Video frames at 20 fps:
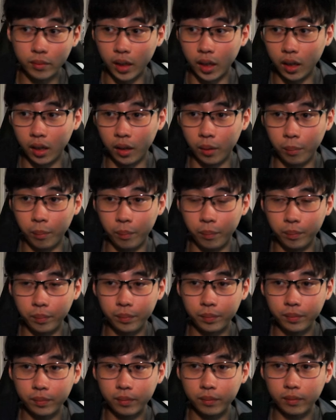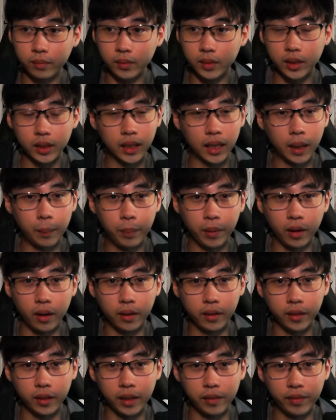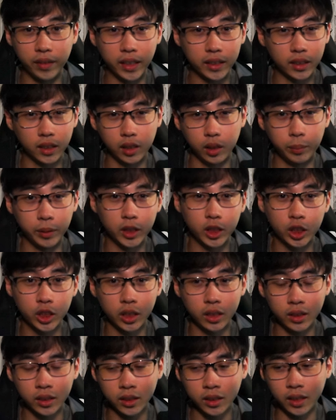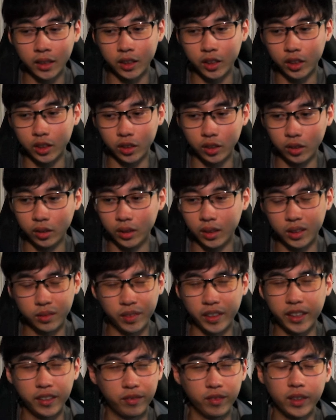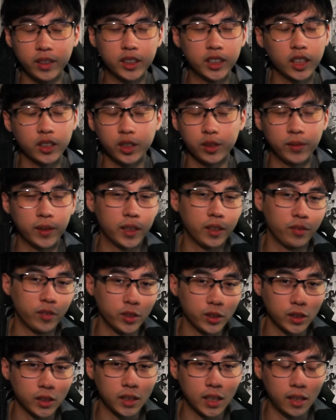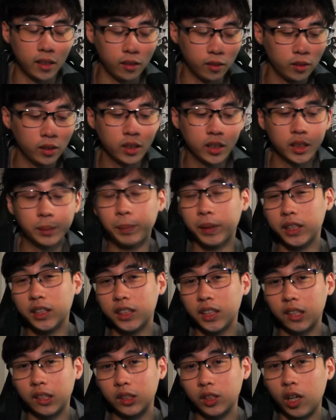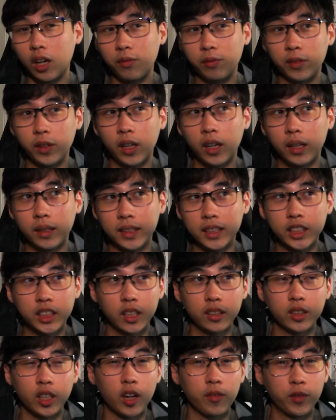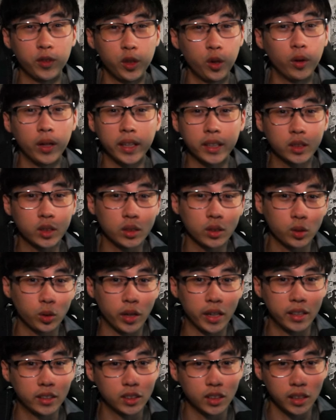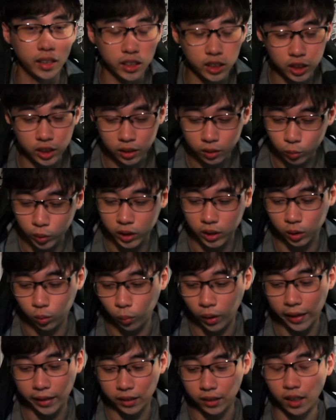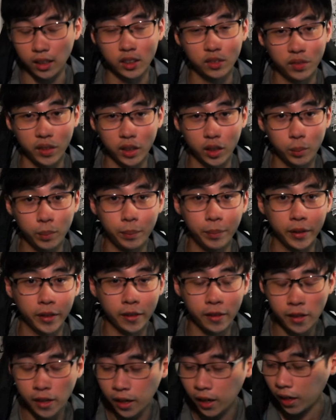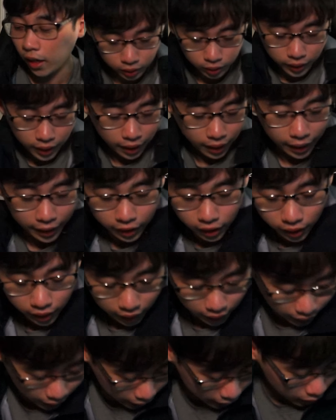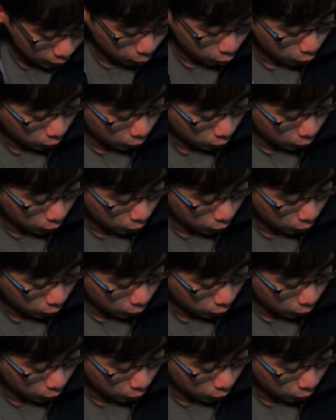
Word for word: Um, kind of put under if it gets a little bit chilly and you can use it's very shells are very versatile but shells off uh, these shells offer no like sort of insulation which is why it does fit a little bit bigger so yeah i got i ended up